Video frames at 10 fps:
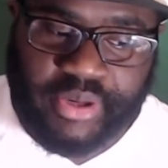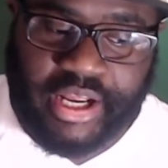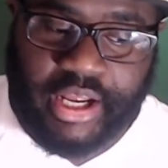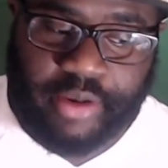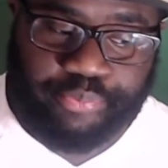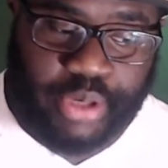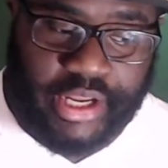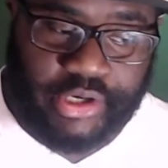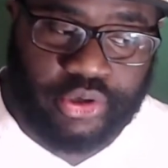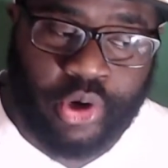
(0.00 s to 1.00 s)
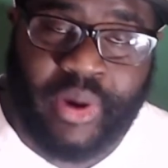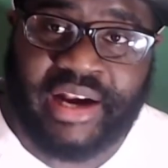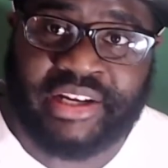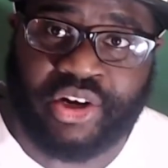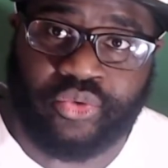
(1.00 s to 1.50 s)
Uh, but you know why
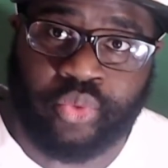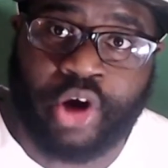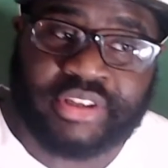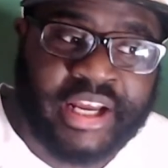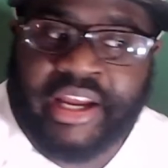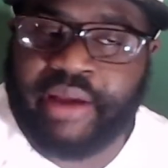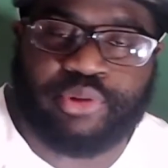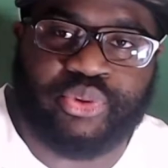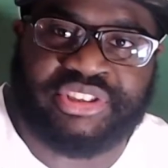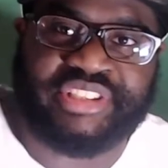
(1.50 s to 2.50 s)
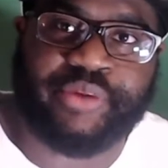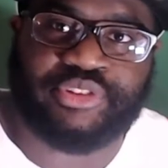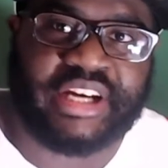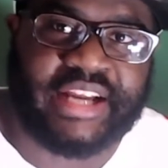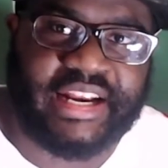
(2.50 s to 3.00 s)
they could have worked? If the
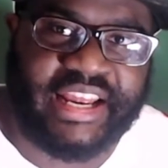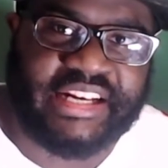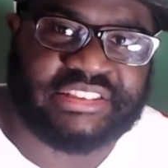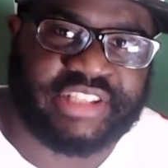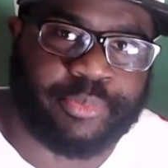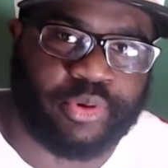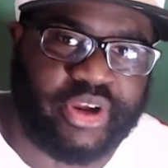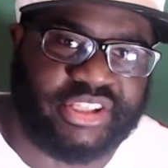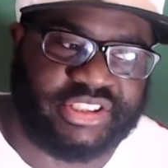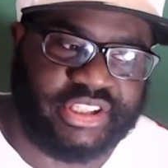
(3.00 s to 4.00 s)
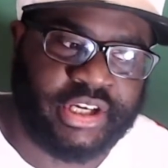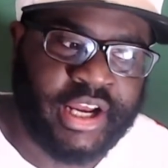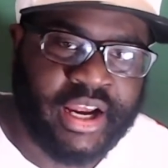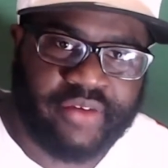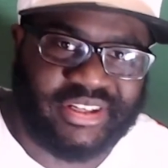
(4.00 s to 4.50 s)
receivers had got any separation,
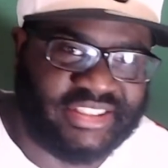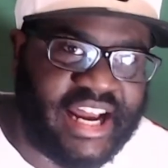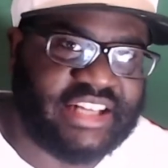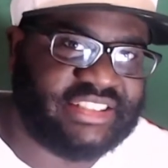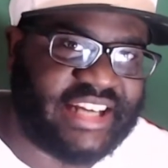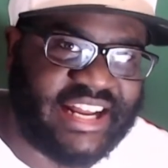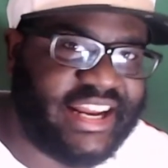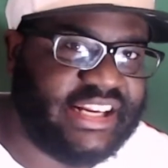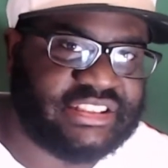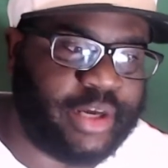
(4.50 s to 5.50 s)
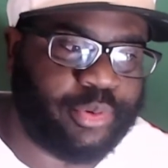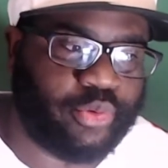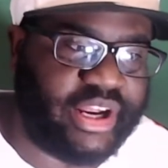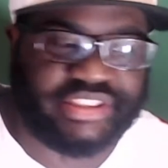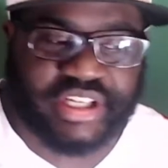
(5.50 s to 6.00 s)
the tight ends had got any
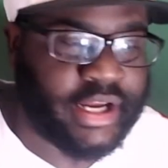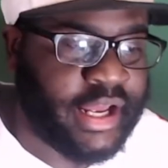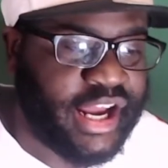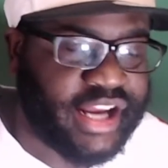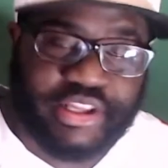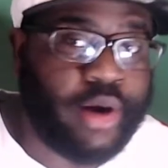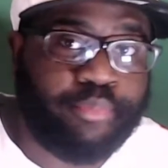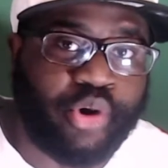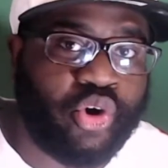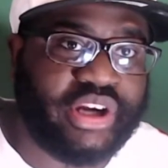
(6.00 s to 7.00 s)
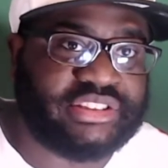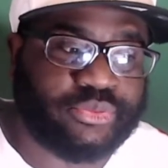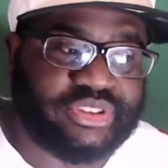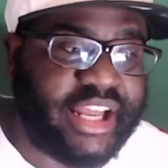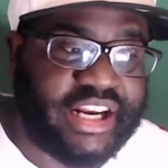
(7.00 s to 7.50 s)
separation. Them boys
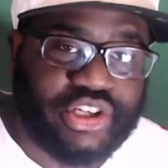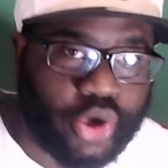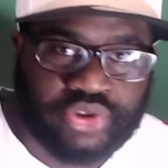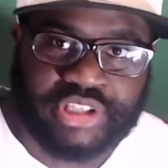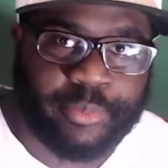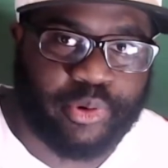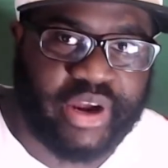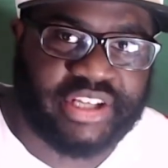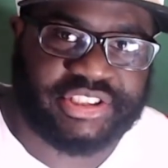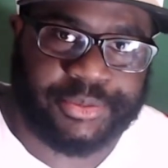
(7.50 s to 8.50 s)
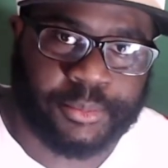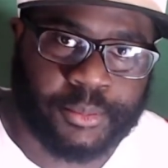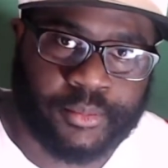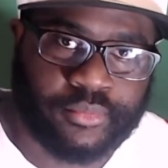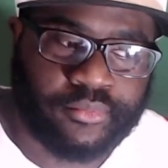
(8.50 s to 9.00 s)
was getting no separation.
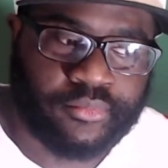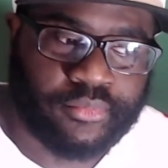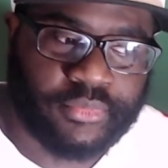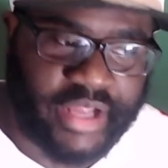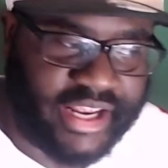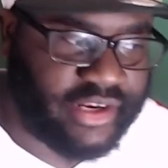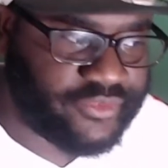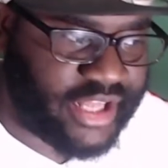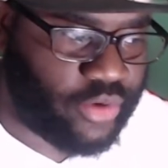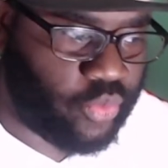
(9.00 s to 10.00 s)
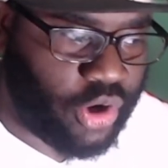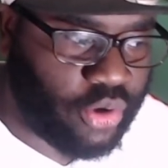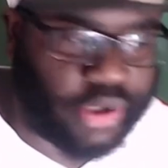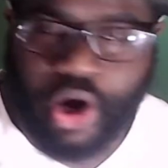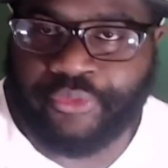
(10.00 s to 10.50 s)
And if they
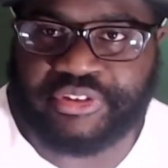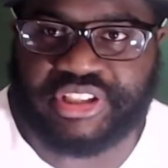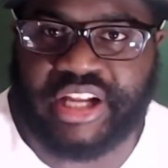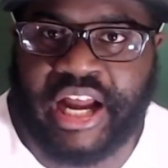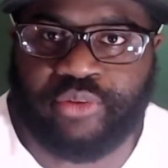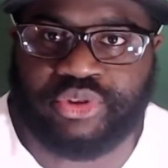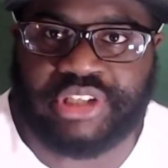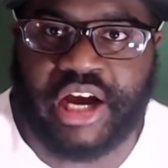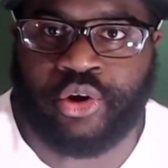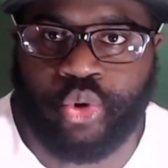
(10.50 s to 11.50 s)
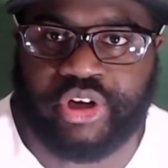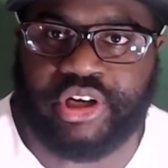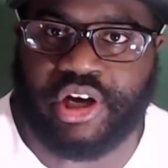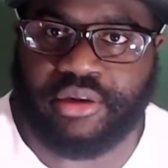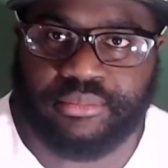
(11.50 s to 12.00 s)
were, the offensive line was not holding
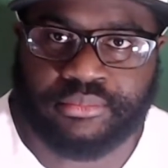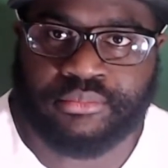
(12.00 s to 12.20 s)
up.